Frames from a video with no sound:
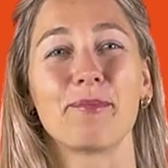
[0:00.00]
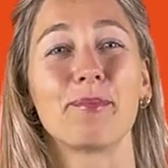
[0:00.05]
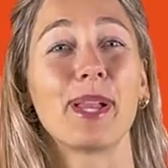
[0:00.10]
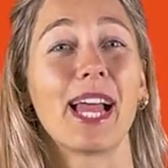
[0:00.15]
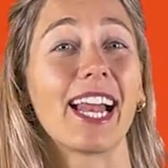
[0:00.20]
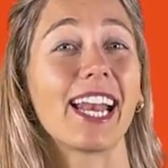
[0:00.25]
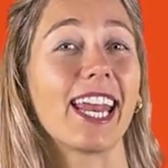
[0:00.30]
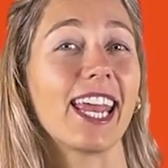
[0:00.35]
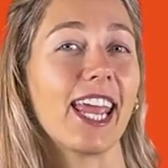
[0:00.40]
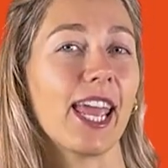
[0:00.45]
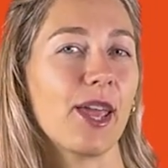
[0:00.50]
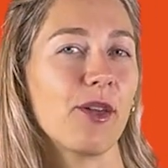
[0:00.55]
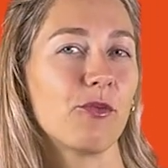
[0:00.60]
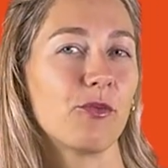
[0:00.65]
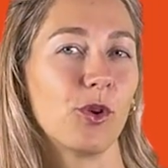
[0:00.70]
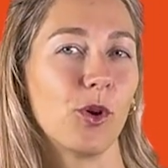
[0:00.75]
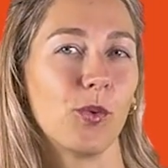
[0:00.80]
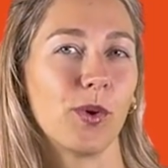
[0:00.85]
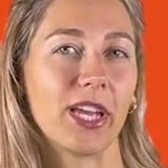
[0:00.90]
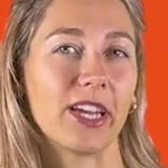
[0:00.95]
Planning a
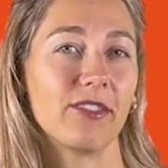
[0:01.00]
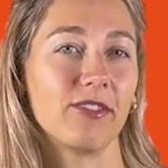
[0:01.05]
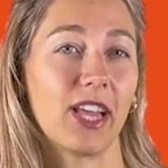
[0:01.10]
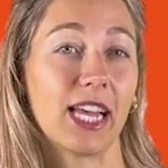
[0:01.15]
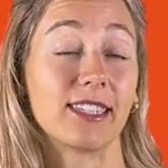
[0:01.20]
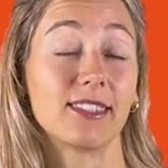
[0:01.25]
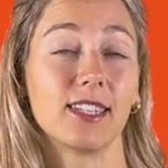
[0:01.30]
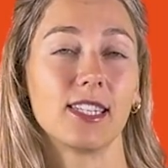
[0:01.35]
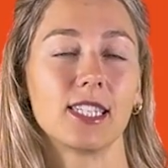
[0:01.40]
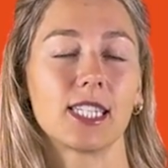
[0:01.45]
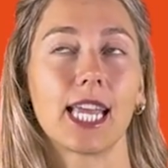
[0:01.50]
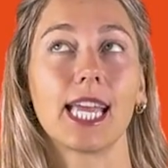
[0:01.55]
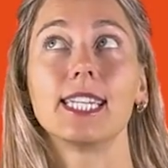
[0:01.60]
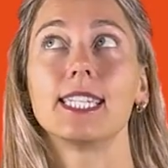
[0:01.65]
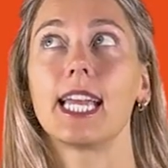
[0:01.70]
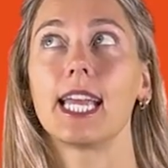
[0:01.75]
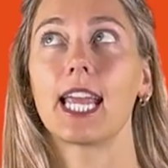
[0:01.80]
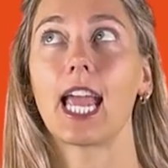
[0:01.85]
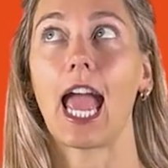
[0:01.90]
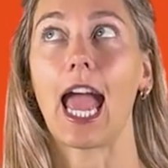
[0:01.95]
full week of lessons
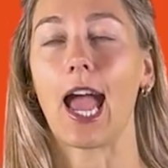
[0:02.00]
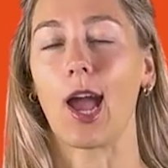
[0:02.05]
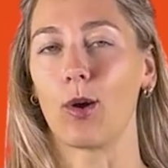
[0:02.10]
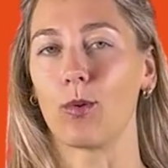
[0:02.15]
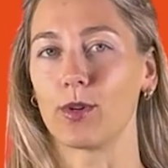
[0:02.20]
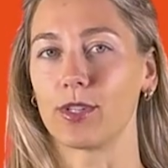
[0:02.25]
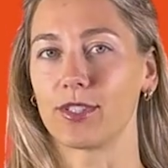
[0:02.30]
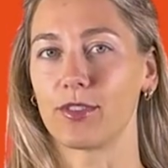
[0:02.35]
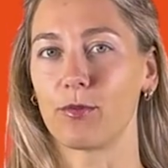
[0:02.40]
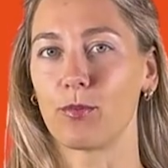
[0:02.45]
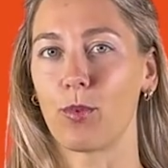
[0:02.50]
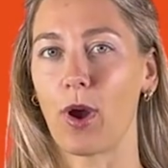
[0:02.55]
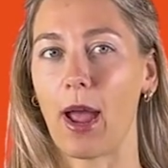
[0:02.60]
can take hours of